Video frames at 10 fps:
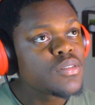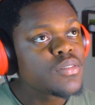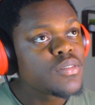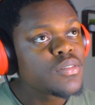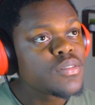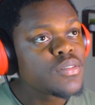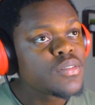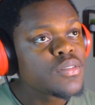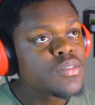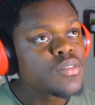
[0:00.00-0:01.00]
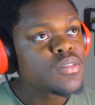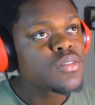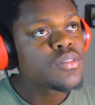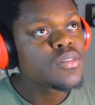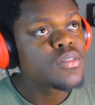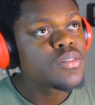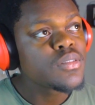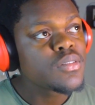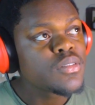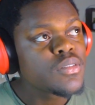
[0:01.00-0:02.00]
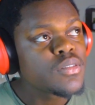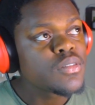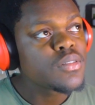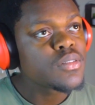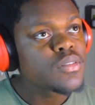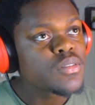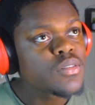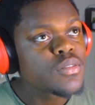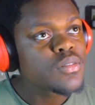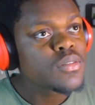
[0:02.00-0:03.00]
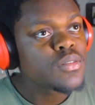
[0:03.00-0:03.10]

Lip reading: (silence)